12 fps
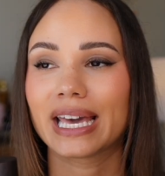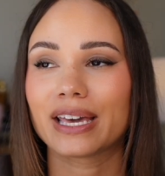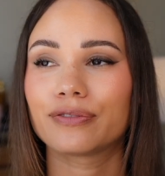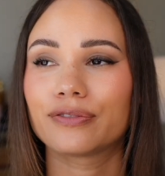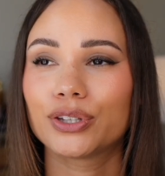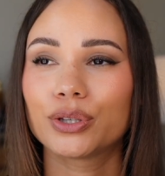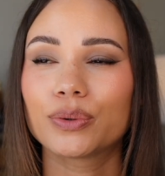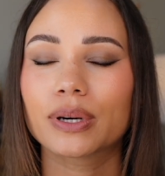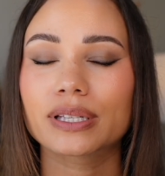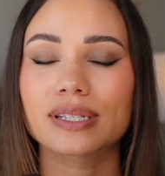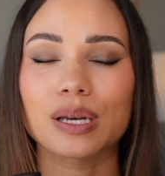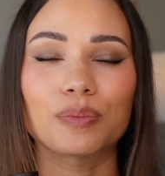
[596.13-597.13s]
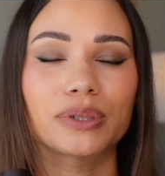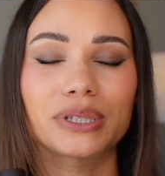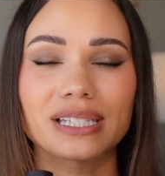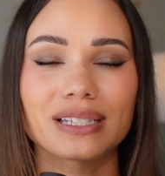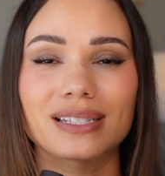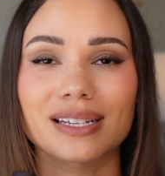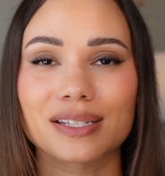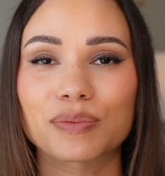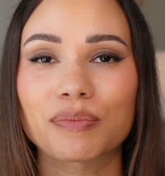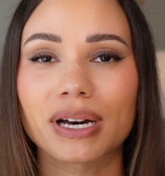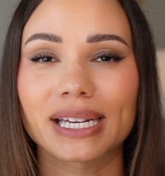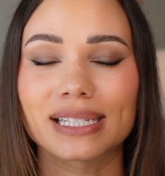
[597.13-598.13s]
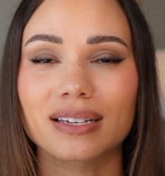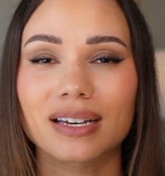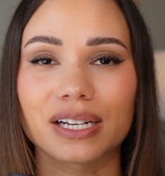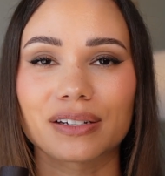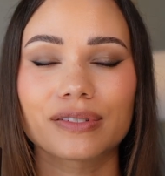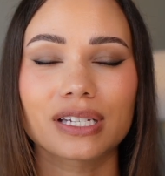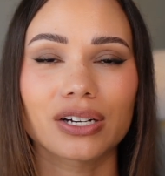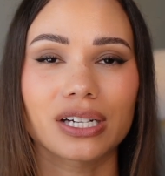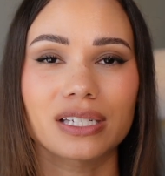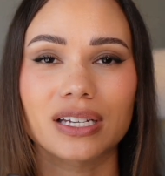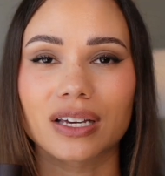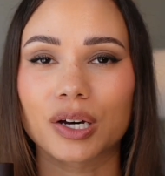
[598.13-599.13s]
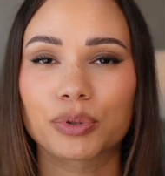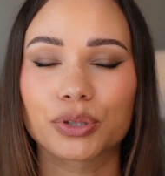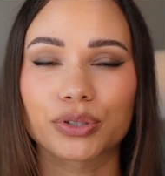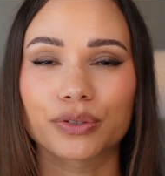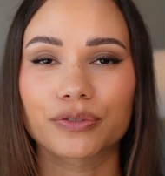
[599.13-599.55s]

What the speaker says: If you are somebody that doesn't mind kind of touching up on your